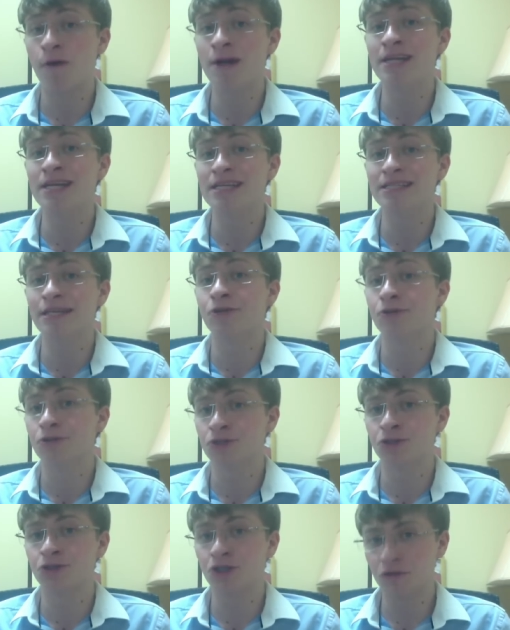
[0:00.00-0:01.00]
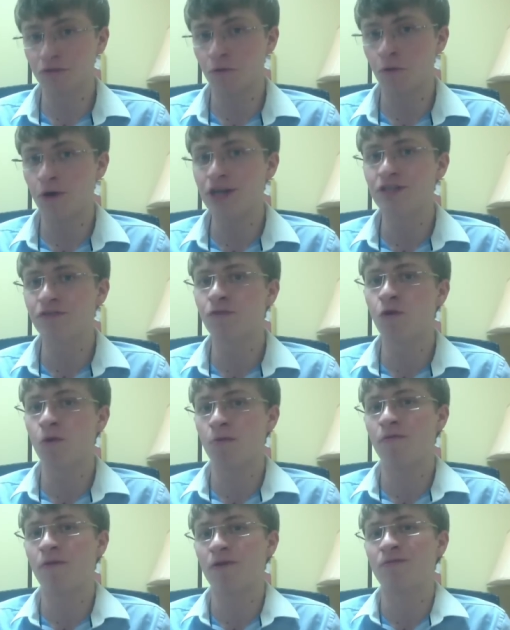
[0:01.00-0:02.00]
what it is that you're searching for is a
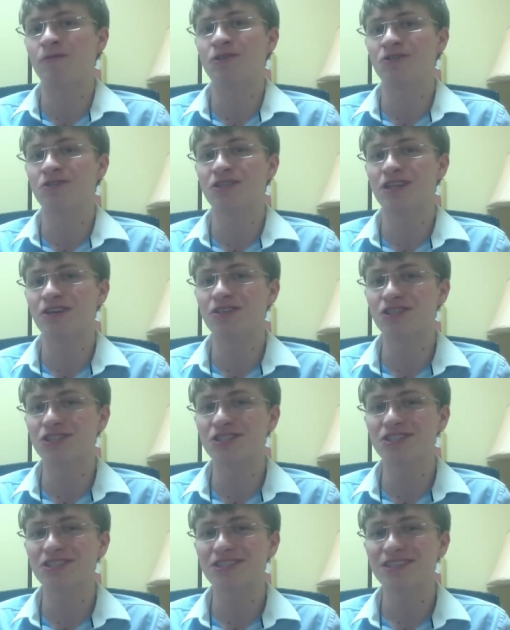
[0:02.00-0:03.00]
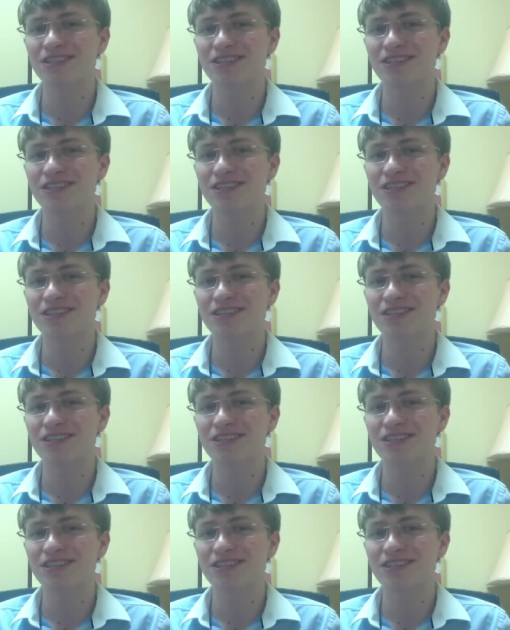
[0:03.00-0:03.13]
form of artificial intelligence.